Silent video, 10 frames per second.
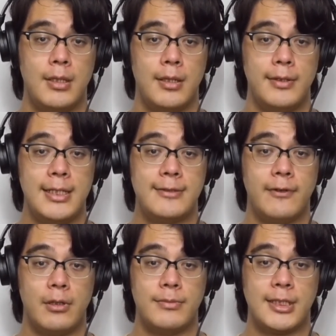These
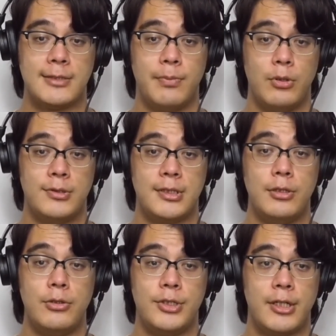films exposed a
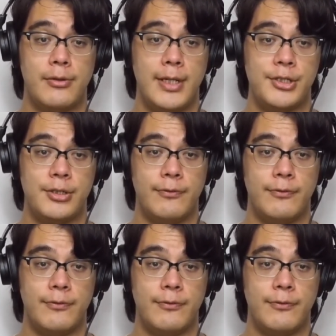new generation of